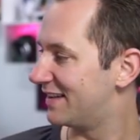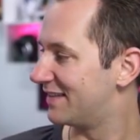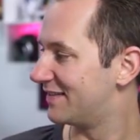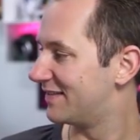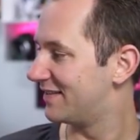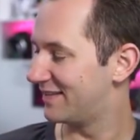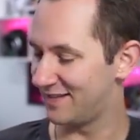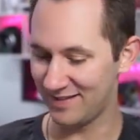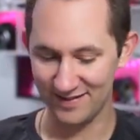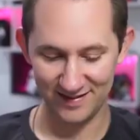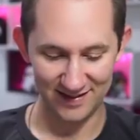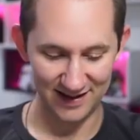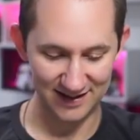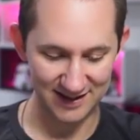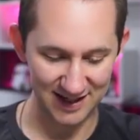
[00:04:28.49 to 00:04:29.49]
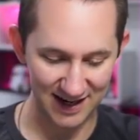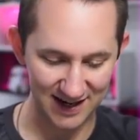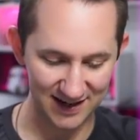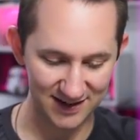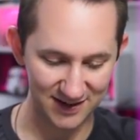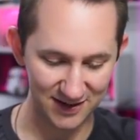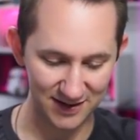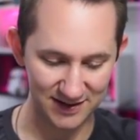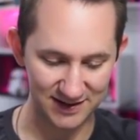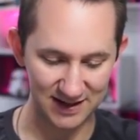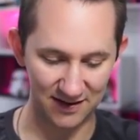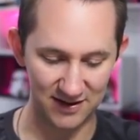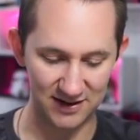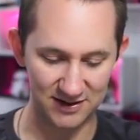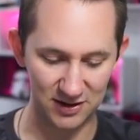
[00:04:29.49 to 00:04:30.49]
Woo, it, it did it, dude, in
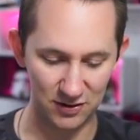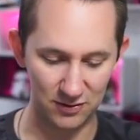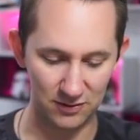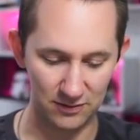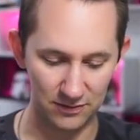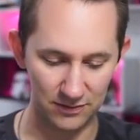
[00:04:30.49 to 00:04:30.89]
seventy-two